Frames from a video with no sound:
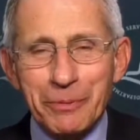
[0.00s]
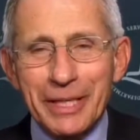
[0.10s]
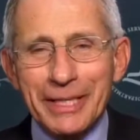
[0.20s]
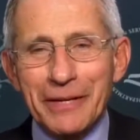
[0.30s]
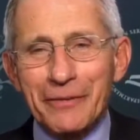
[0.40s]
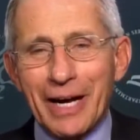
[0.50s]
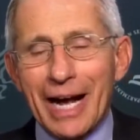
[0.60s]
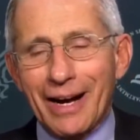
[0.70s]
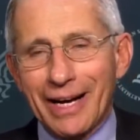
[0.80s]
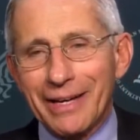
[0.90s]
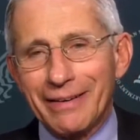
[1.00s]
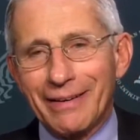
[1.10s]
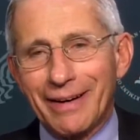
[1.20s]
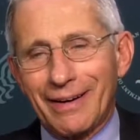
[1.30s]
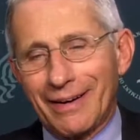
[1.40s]
pretty different.
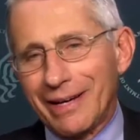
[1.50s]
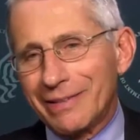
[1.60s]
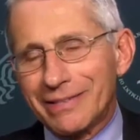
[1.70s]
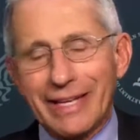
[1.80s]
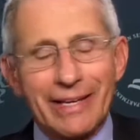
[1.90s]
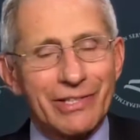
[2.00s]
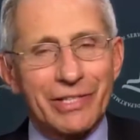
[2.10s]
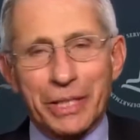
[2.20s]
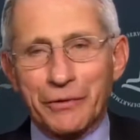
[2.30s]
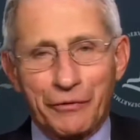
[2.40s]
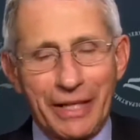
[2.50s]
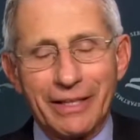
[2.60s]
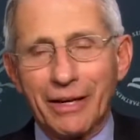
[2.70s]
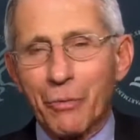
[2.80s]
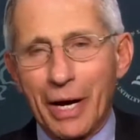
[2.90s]
I stay 6 feet
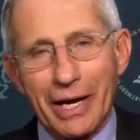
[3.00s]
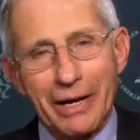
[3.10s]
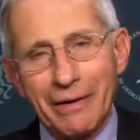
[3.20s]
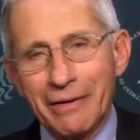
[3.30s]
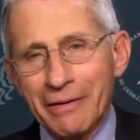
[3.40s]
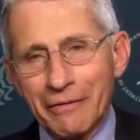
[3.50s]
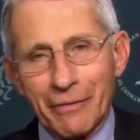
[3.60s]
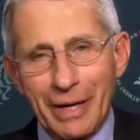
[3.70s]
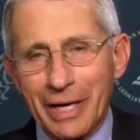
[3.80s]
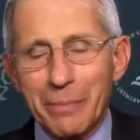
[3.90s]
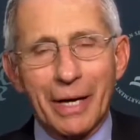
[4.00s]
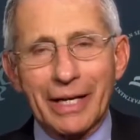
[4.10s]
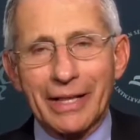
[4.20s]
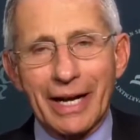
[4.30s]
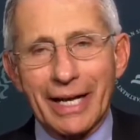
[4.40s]
away from
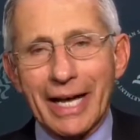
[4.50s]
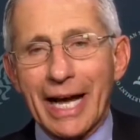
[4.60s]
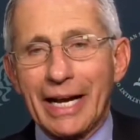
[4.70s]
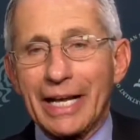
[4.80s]
anybody that I can.